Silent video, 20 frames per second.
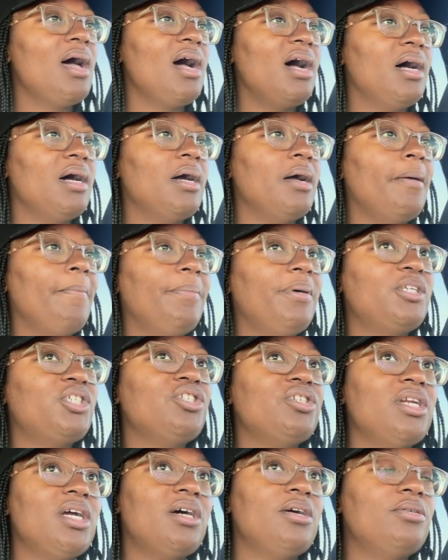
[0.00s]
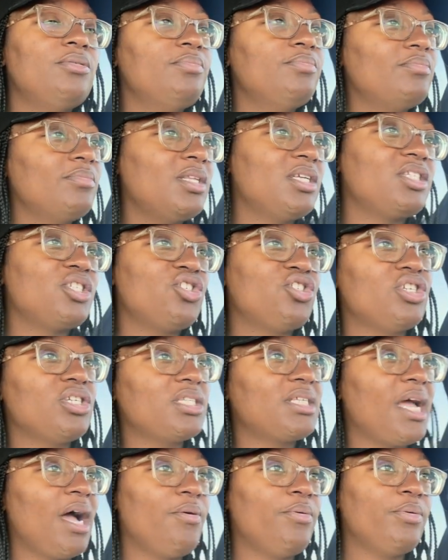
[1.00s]
But you know, this is
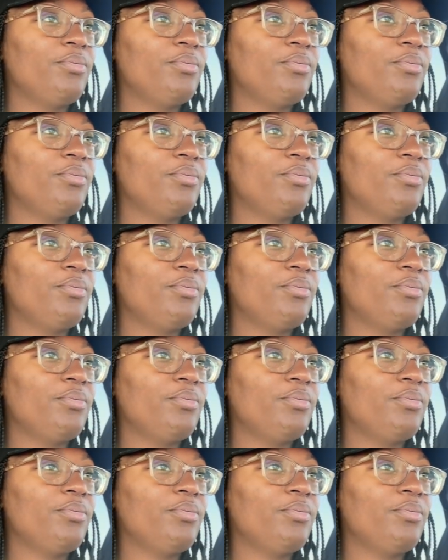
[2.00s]
just how